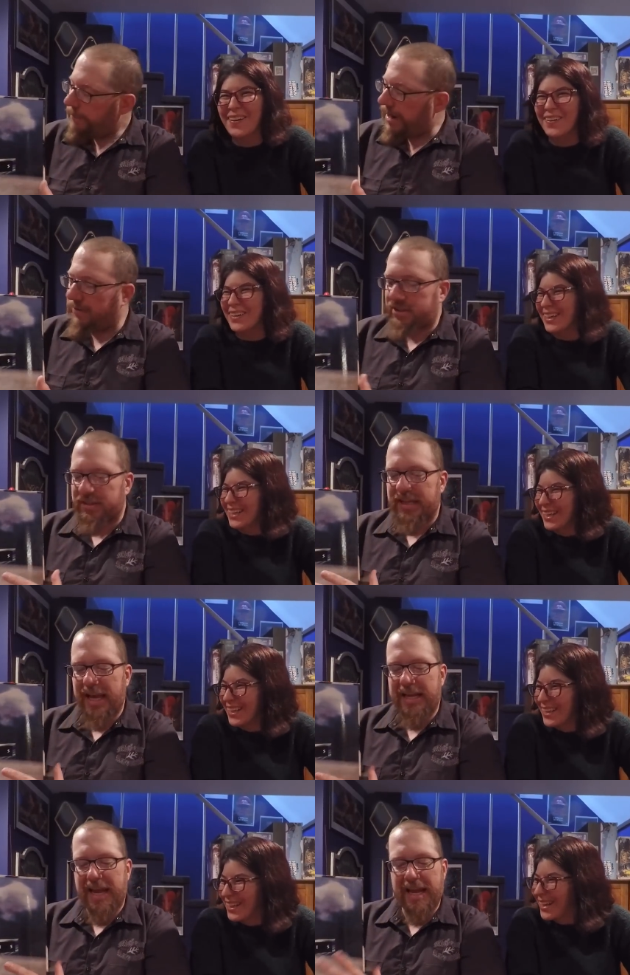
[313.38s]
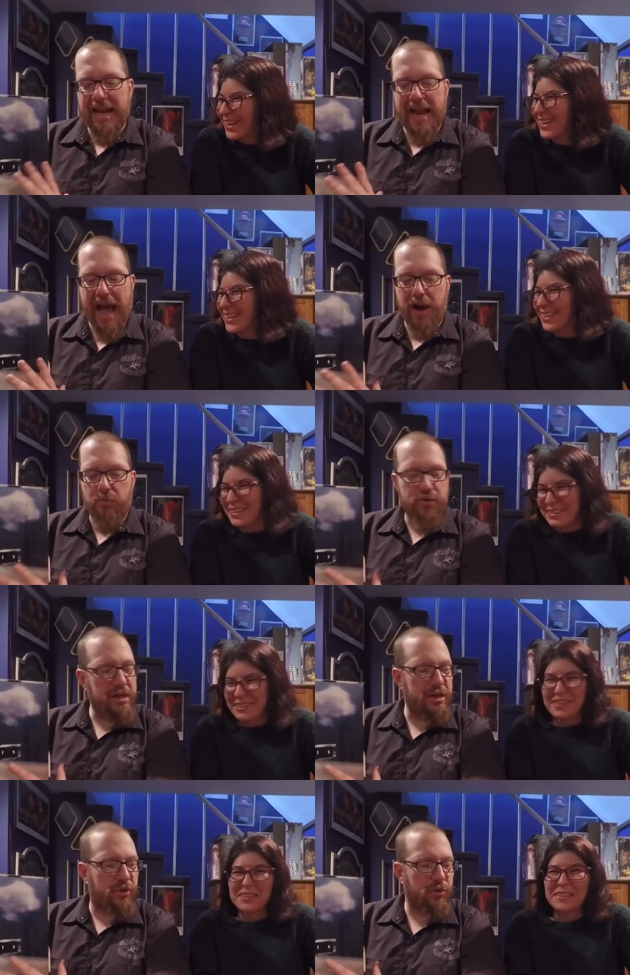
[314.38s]
Speaker 1: but no it just it, it, it had a
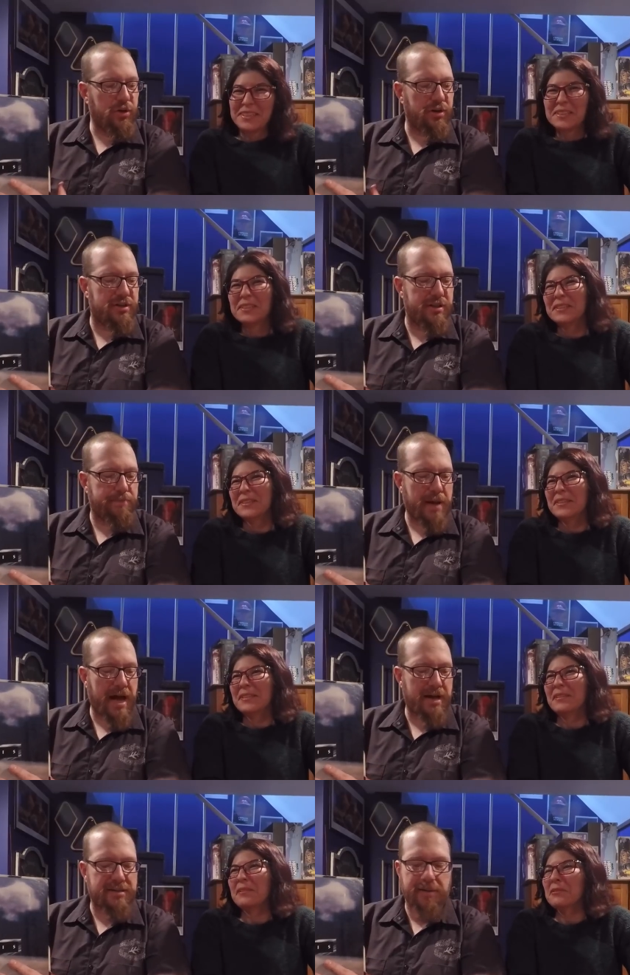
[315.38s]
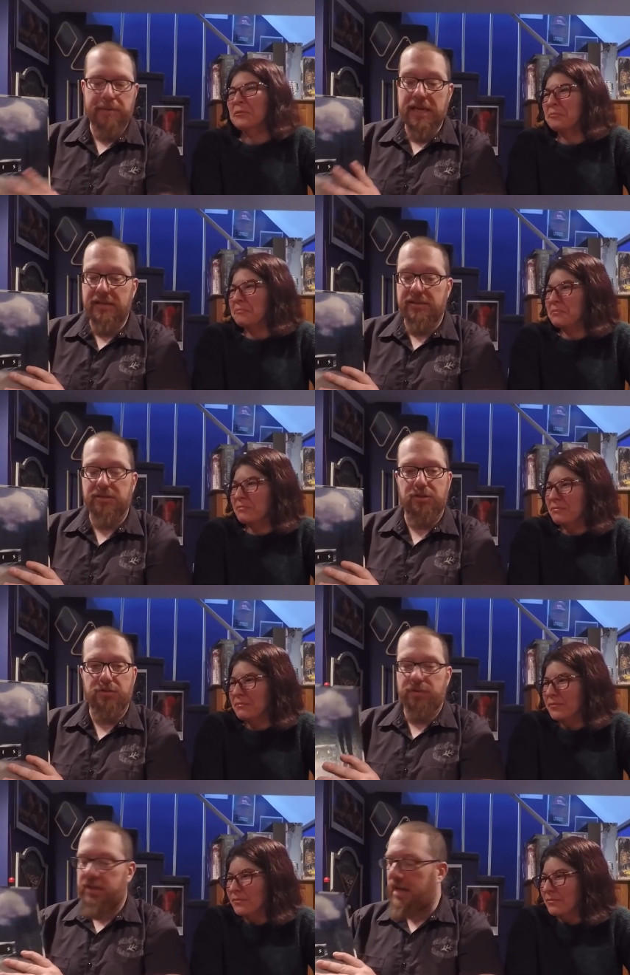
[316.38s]
really cool look to the box the pieces looked
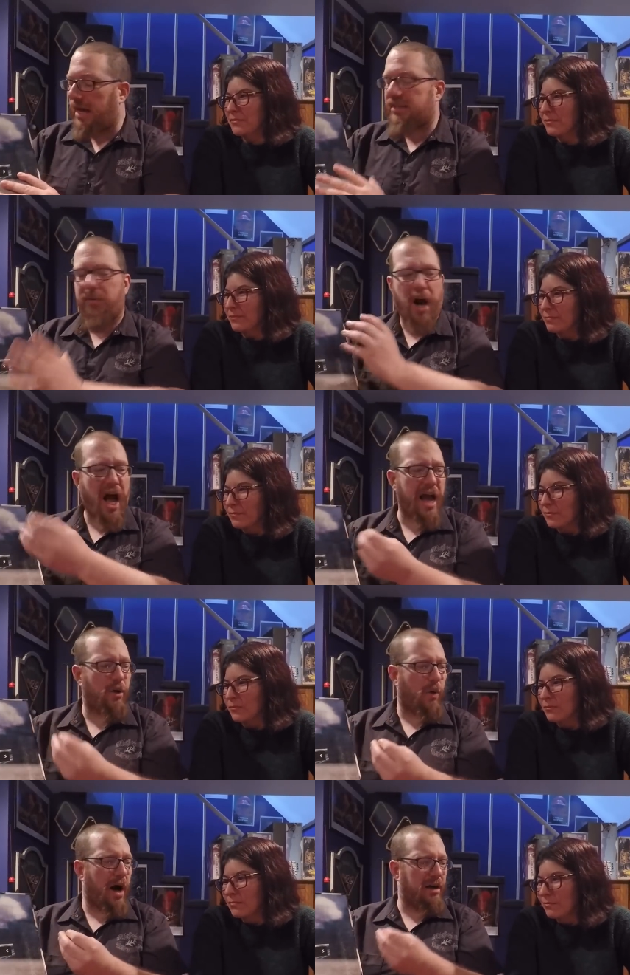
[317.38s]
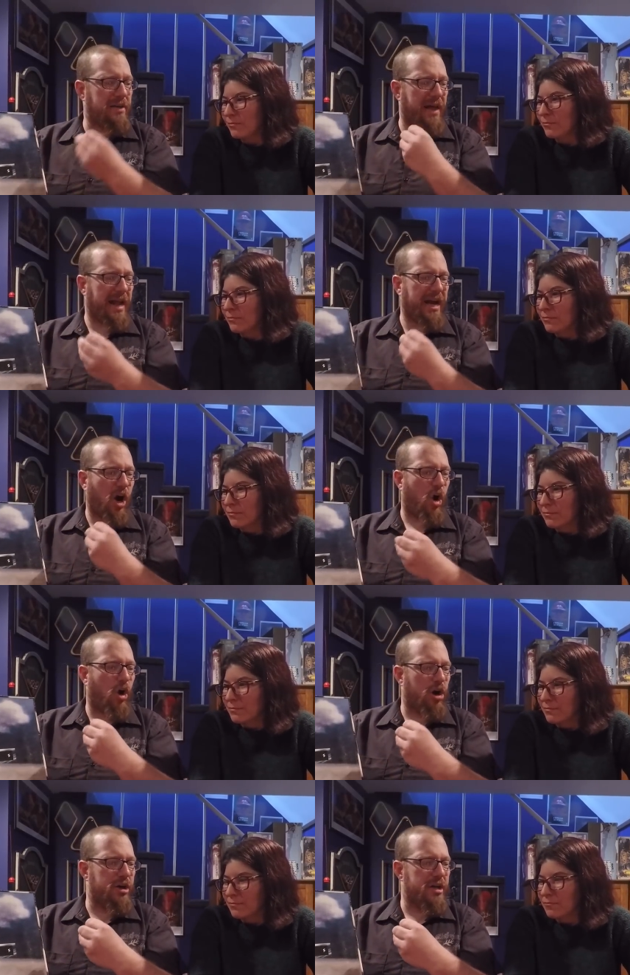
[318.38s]
really nice they were high quality that like
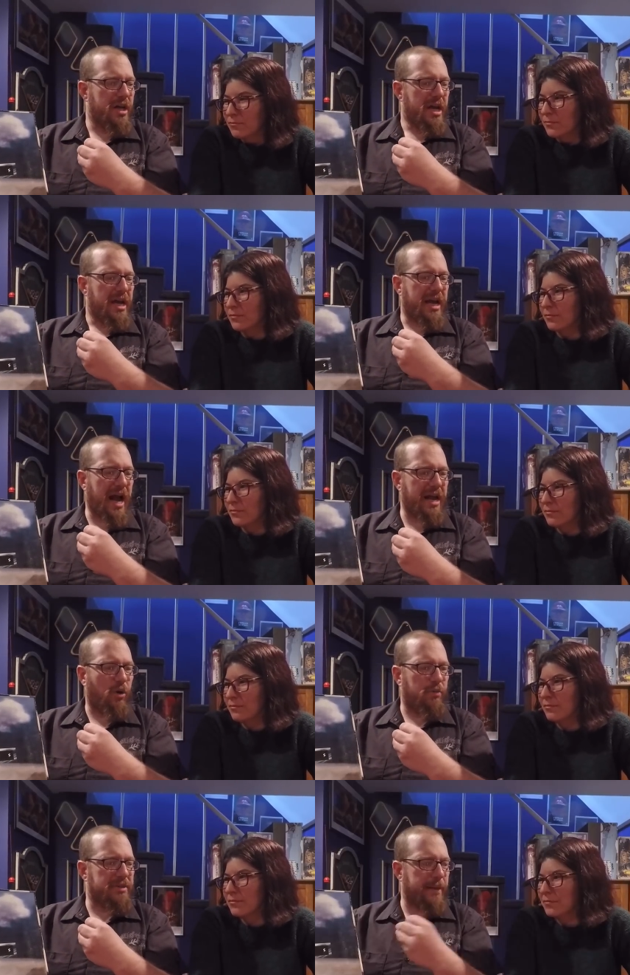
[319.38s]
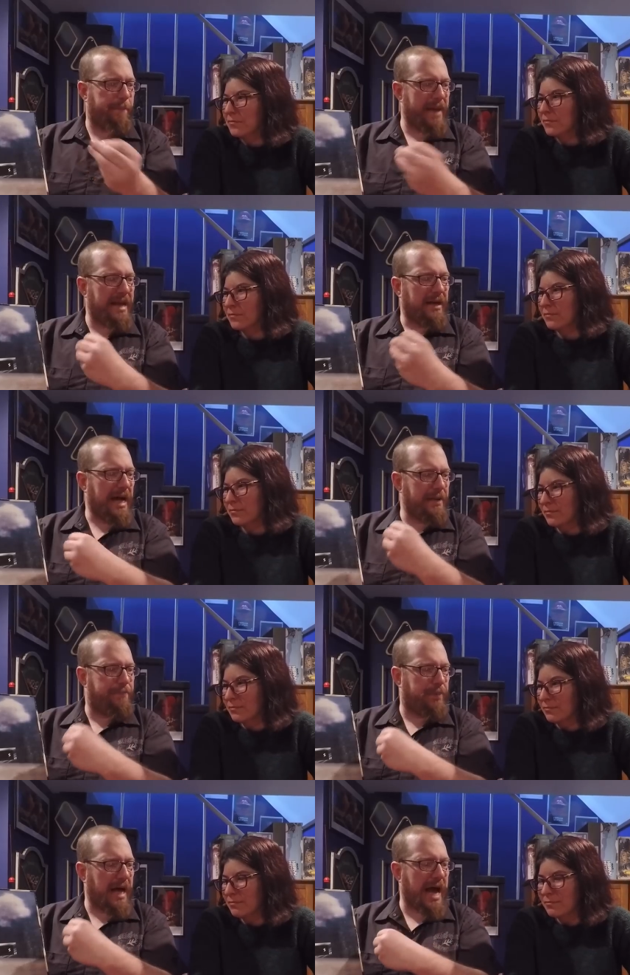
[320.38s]
hard kind of almost like bakelite
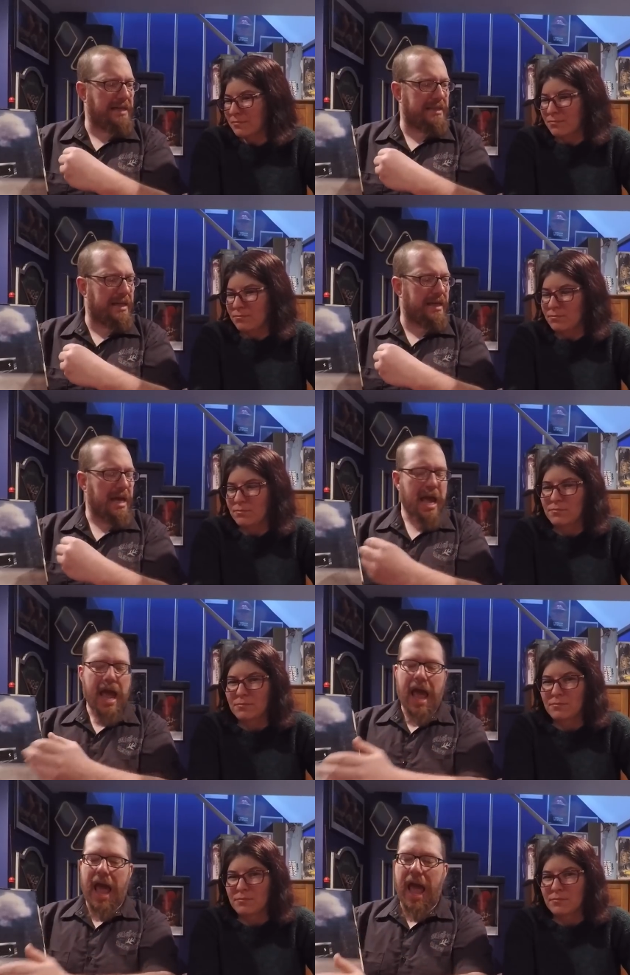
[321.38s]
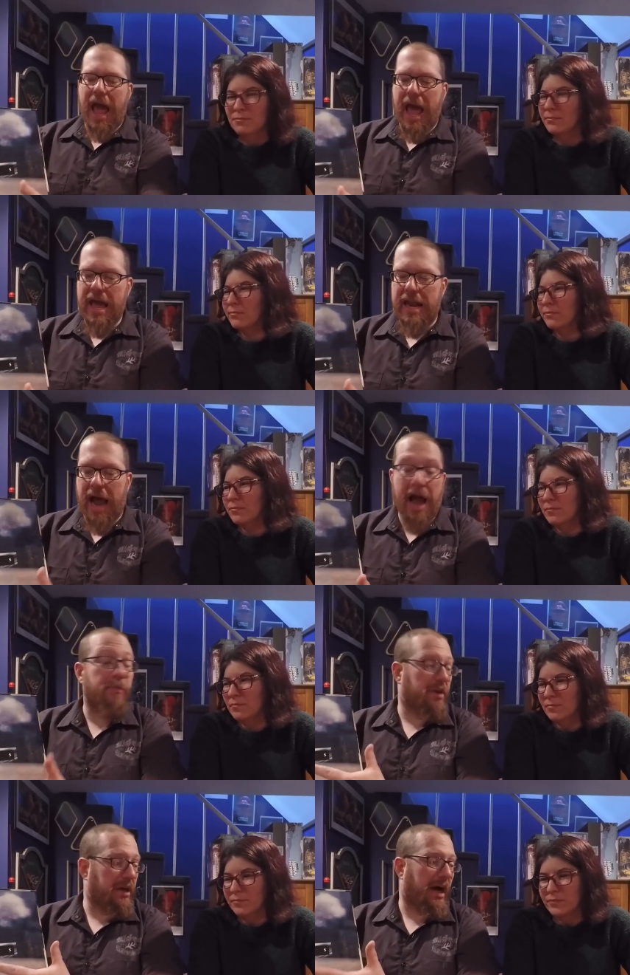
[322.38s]
plastic. Mm-hmm. And I
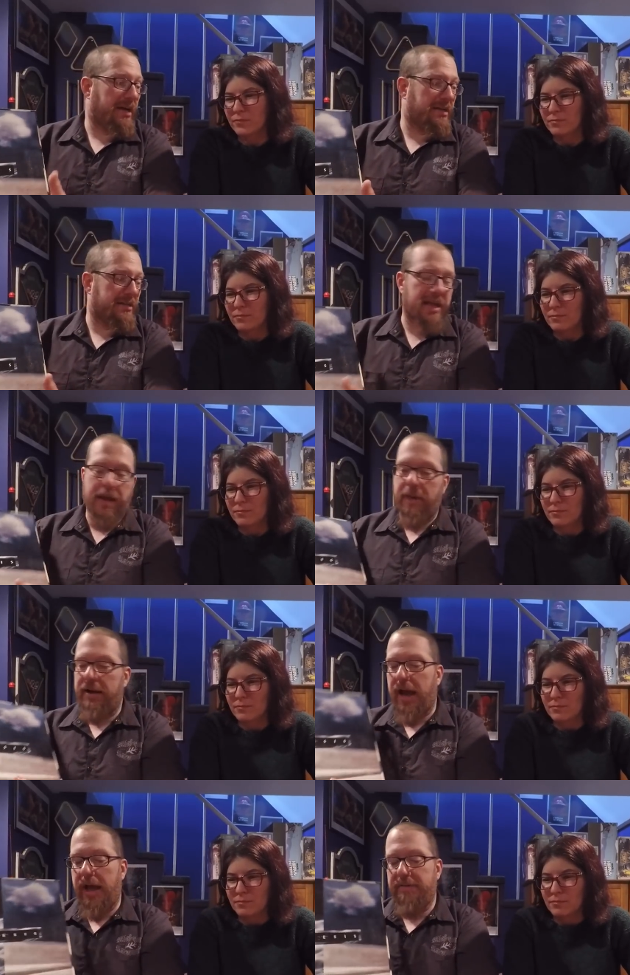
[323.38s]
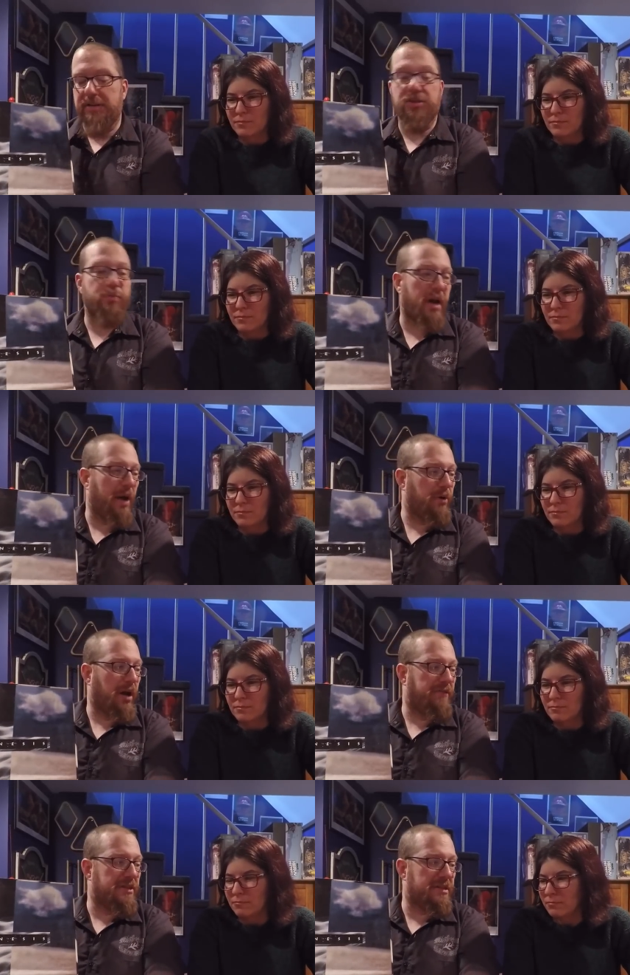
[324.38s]
really liked this game. And, and this is one I would
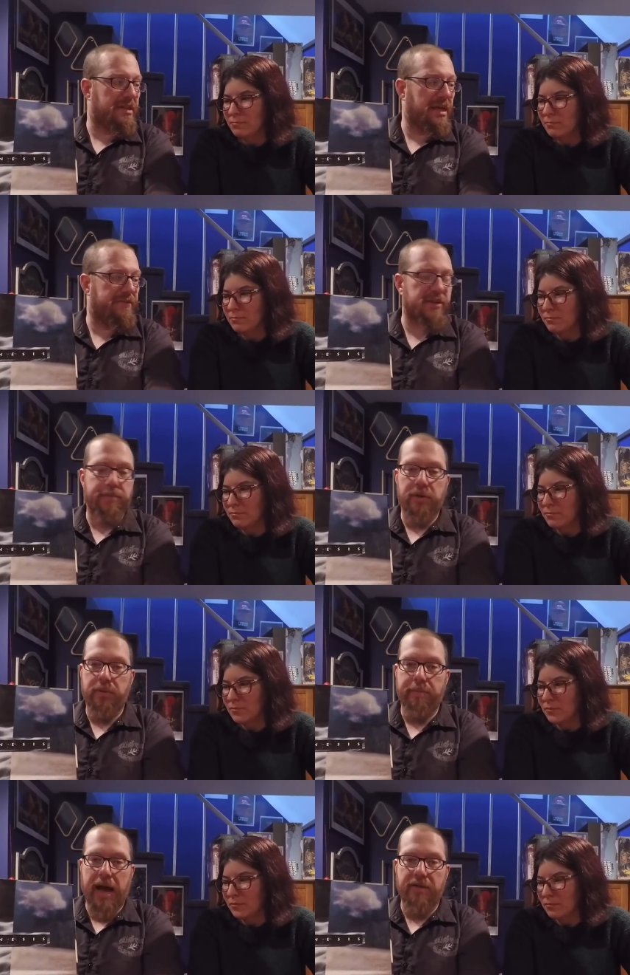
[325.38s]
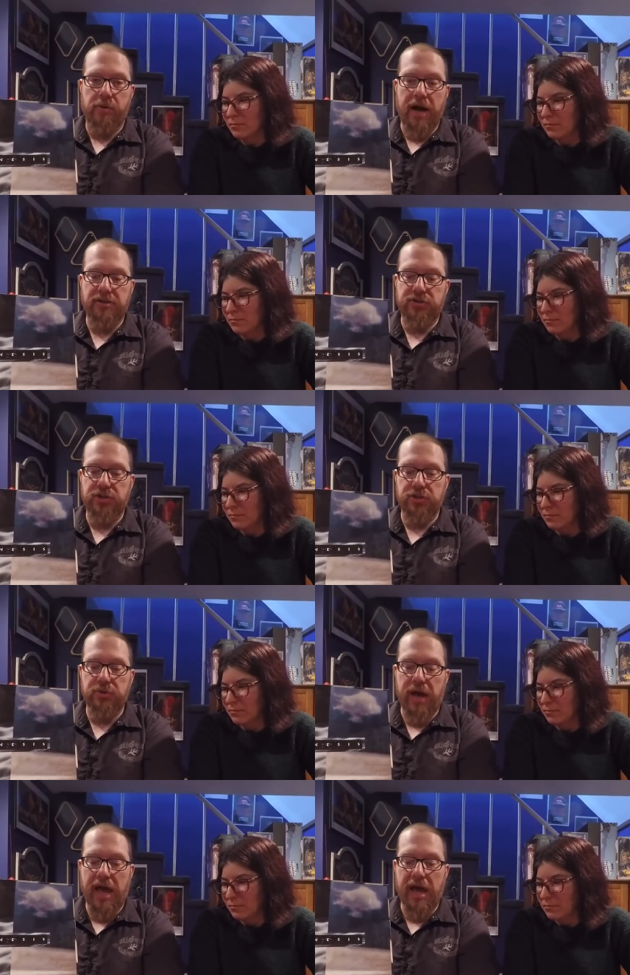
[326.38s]
love to see if somebody would buy the rights
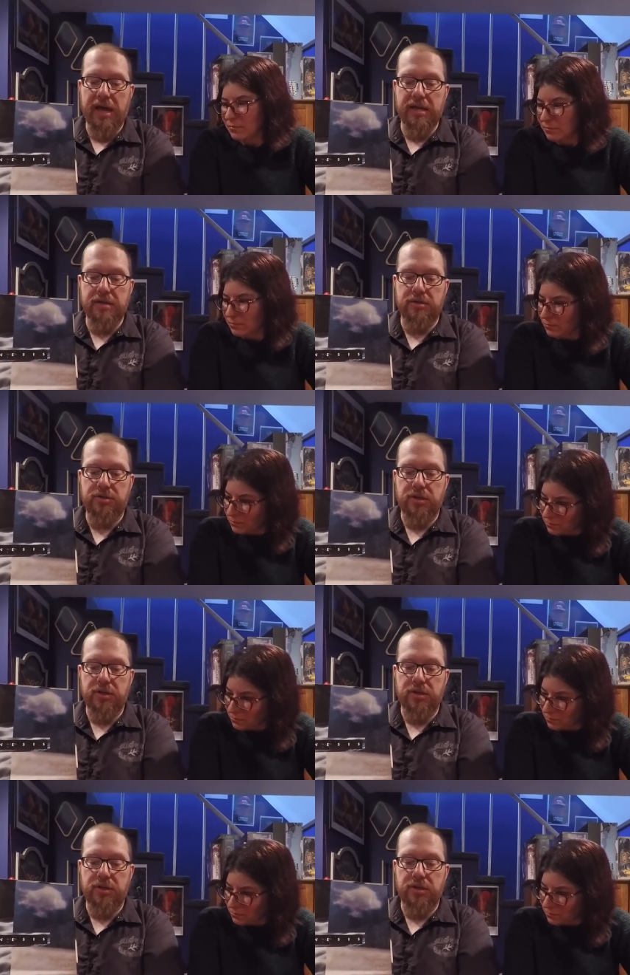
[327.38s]
to and